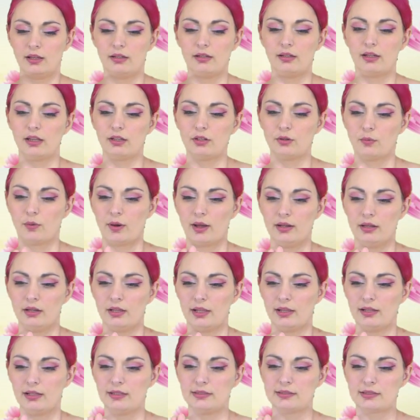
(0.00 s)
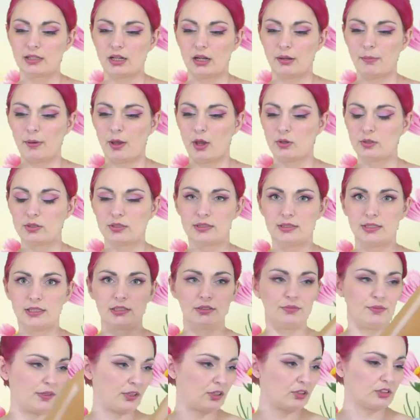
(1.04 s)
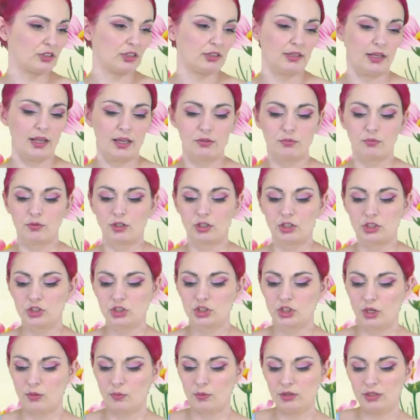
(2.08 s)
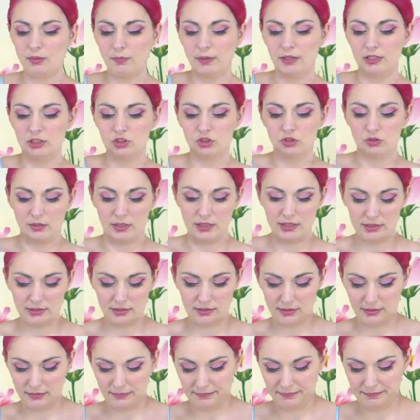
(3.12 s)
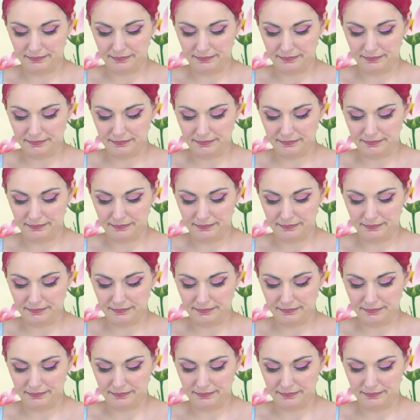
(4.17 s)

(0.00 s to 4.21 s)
Another one, and it's got about 6 fingers on the end. We're going to start with the pinch twist.